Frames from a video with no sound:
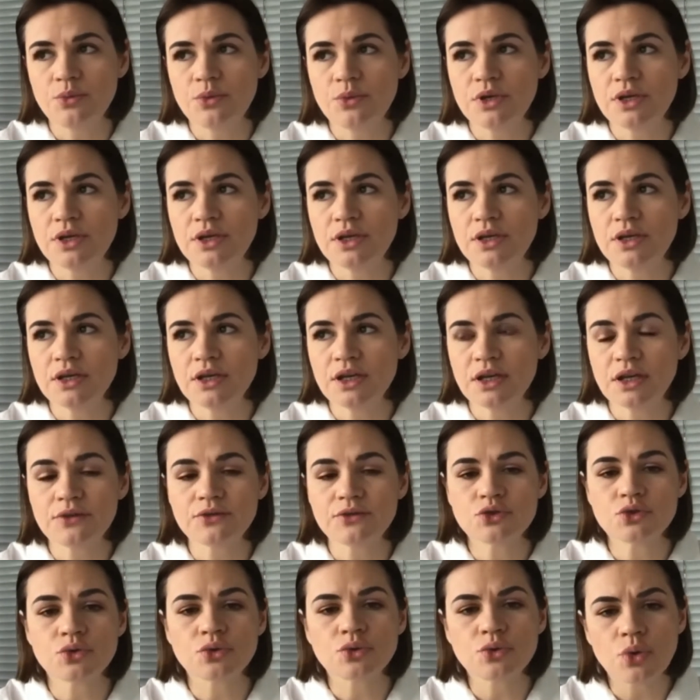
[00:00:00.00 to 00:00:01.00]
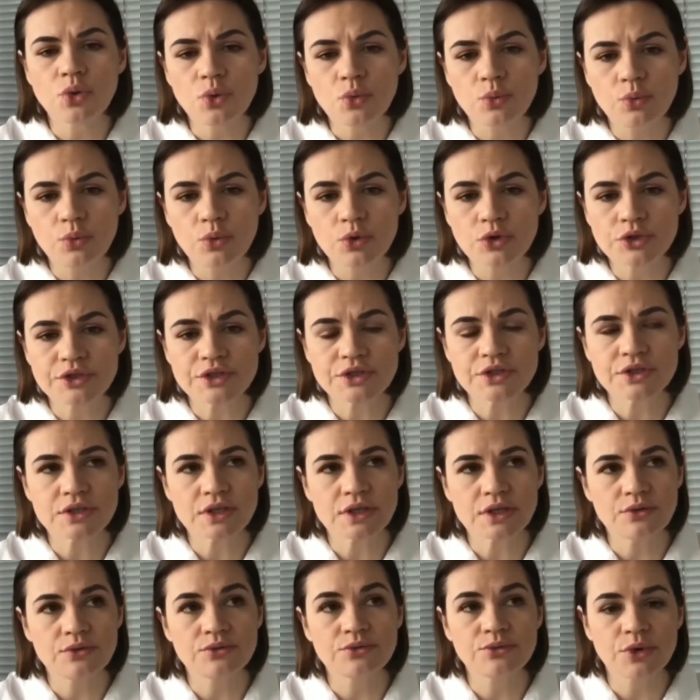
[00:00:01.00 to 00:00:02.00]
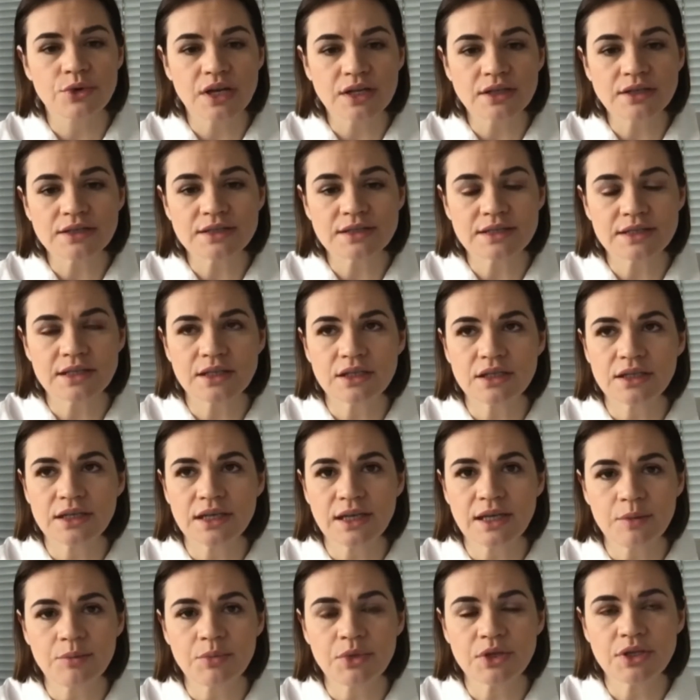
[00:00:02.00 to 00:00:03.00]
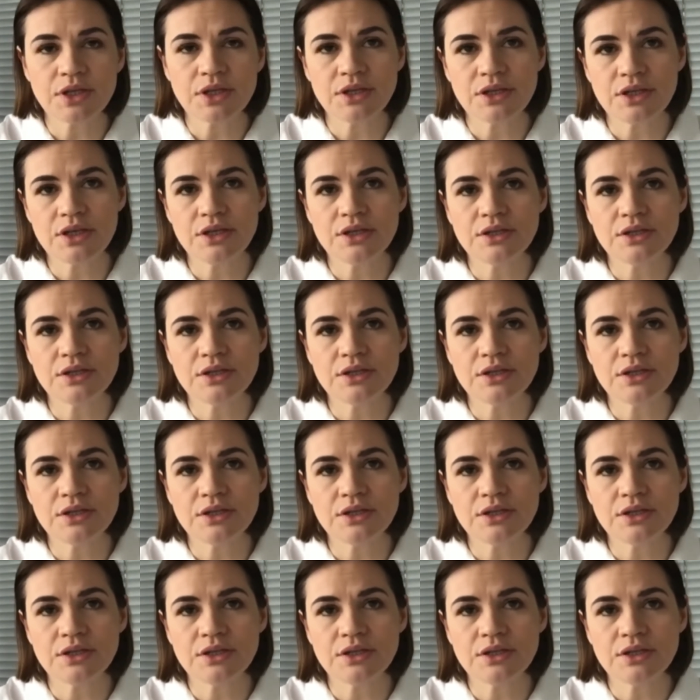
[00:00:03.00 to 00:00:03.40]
We have to know what's in reality happening